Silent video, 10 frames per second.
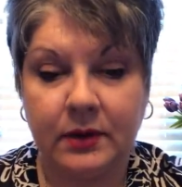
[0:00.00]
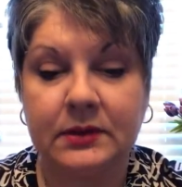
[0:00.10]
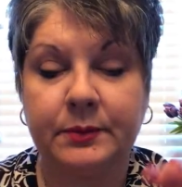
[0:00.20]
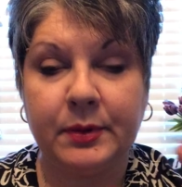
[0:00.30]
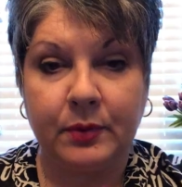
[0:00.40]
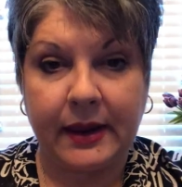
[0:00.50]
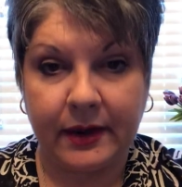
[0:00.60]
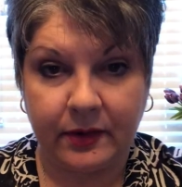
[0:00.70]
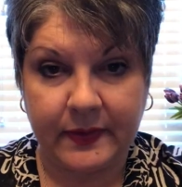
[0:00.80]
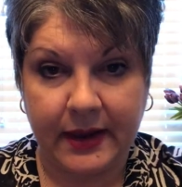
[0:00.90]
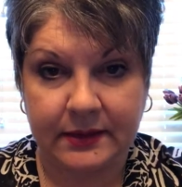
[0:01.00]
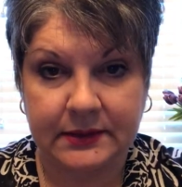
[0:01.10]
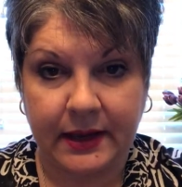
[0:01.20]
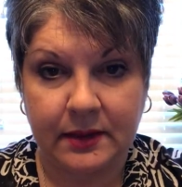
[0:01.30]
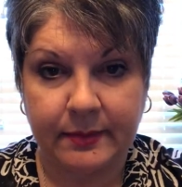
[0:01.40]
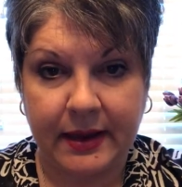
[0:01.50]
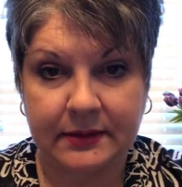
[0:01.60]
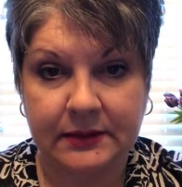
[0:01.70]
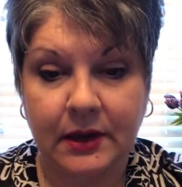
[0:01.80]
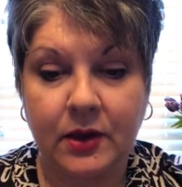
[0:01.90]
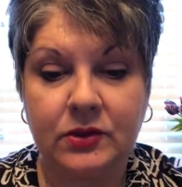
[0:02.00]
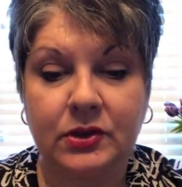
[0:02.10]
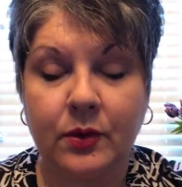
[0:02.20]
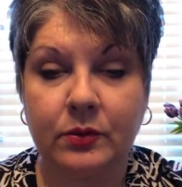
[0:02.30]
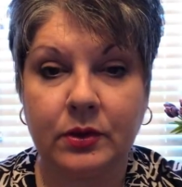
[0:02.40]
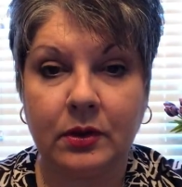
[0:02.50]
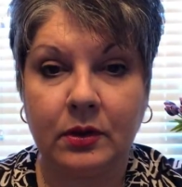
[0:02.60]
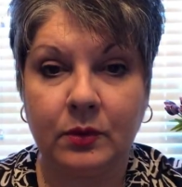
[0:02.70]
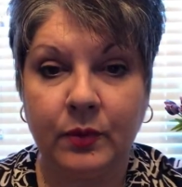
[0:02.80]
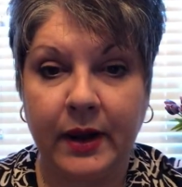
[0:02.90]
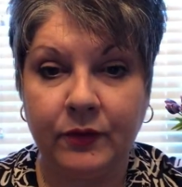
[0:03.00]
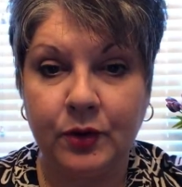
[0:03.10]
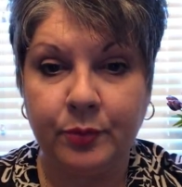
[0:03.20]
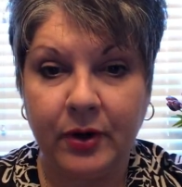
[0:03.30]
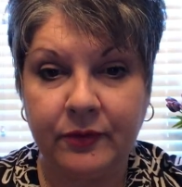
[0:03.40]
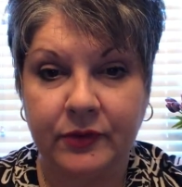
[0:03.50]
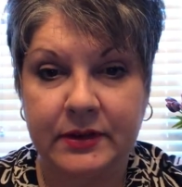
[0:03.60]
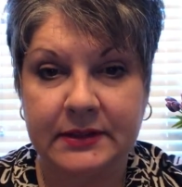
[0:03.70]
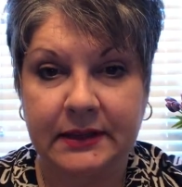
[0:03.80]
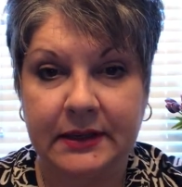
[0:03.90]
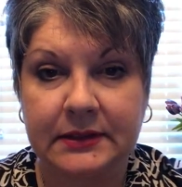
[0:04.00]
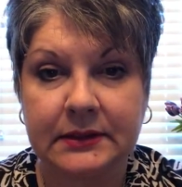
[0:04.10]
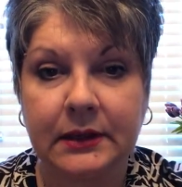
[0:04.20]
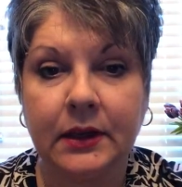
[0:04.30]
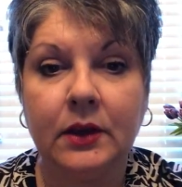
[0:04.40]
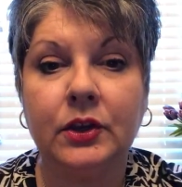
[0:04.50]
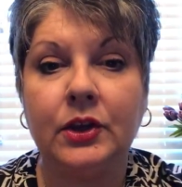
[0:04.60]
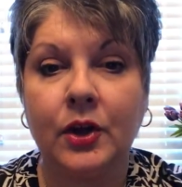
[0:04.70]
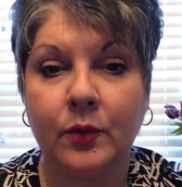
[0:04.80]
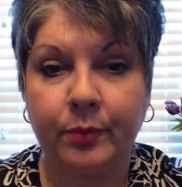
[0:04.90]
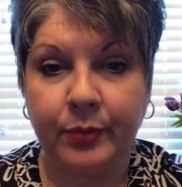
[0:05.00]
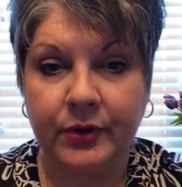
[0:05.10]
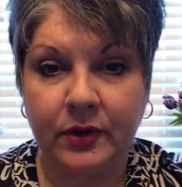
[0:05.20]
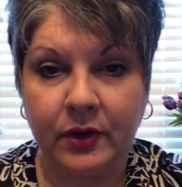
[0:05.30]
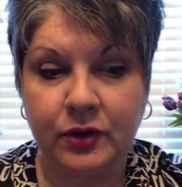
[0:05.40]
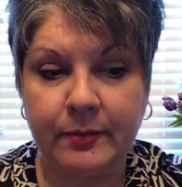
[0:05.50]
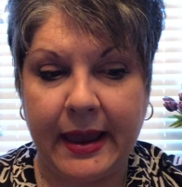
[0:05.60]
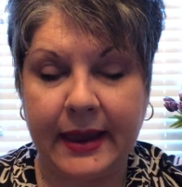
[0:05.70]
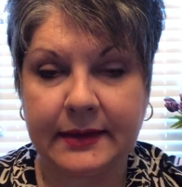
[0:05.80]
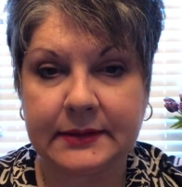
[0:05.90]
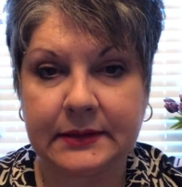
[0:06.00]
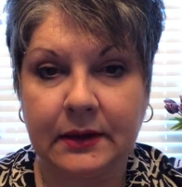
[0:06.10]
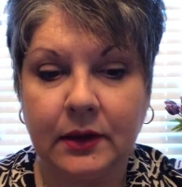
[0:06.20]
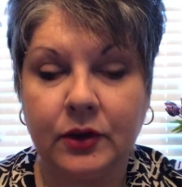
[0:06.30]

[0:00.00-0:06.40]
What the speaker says: Some people like it on the outside of the mask. So whatever your preference is, you know, put it on your mask.